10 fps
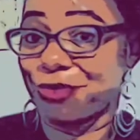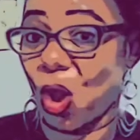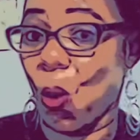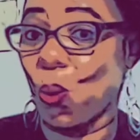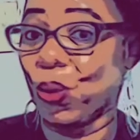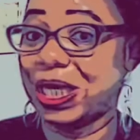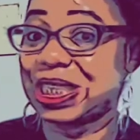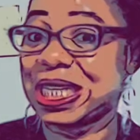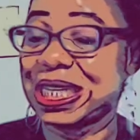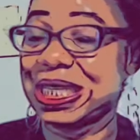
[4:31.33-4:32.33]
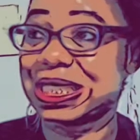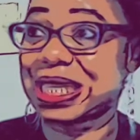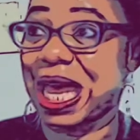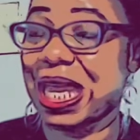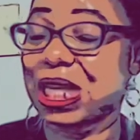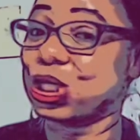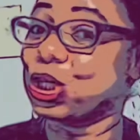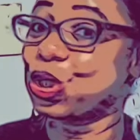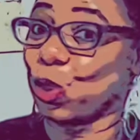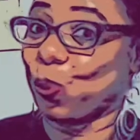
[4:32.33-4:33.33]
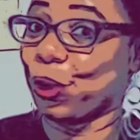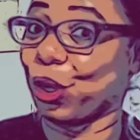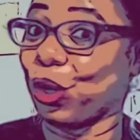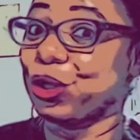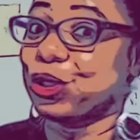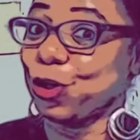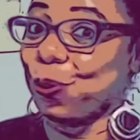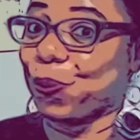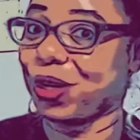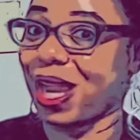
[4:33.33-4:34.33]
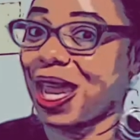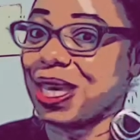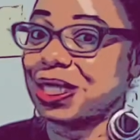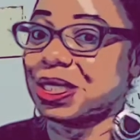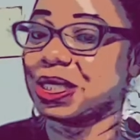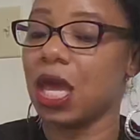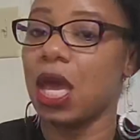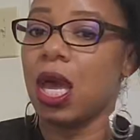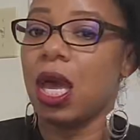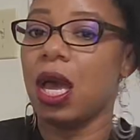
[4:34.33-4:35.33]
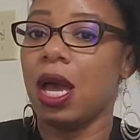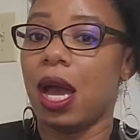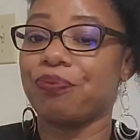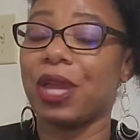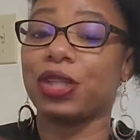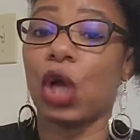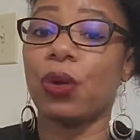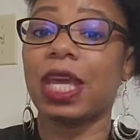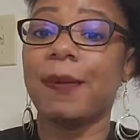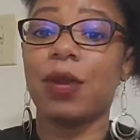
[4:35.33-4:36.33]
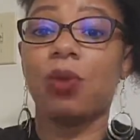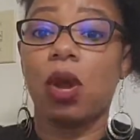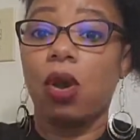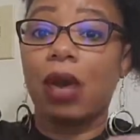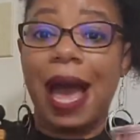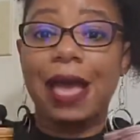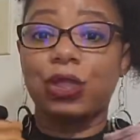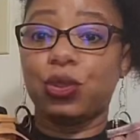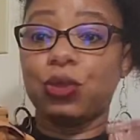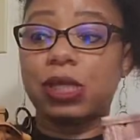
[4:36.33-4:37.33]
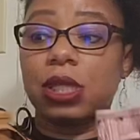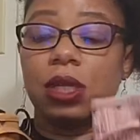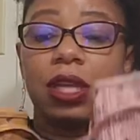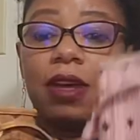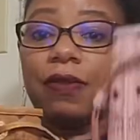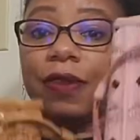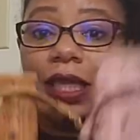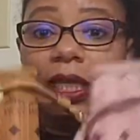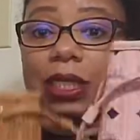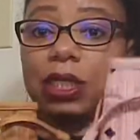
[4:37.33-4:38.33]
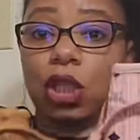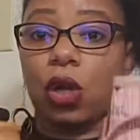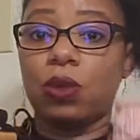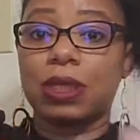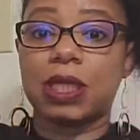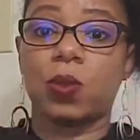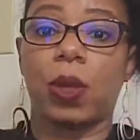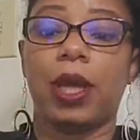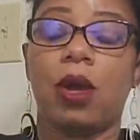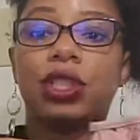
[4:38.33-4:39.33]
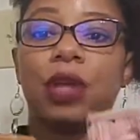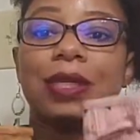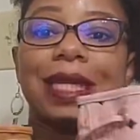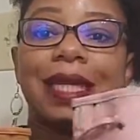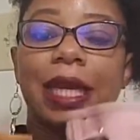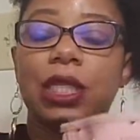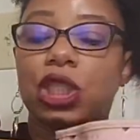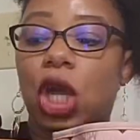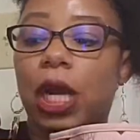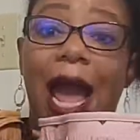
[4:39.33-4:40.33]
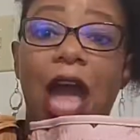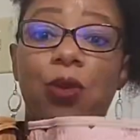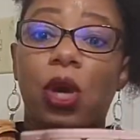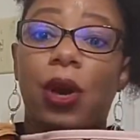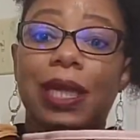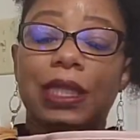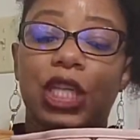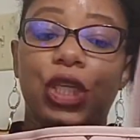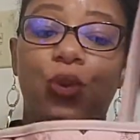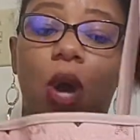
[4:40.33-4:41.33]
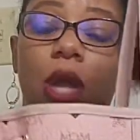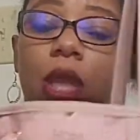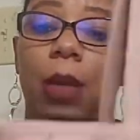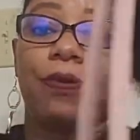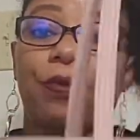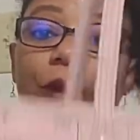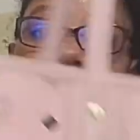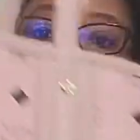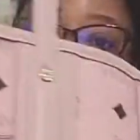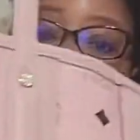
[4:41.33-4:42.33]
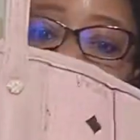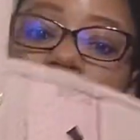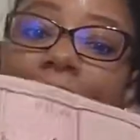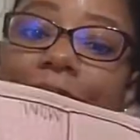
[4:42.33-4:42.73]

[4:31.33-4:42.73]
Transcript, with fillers: Which is like super duper nice. Now, don't get me wrong, I do still love these totes as well. So to get started, I will go ahead and tell you all up front that the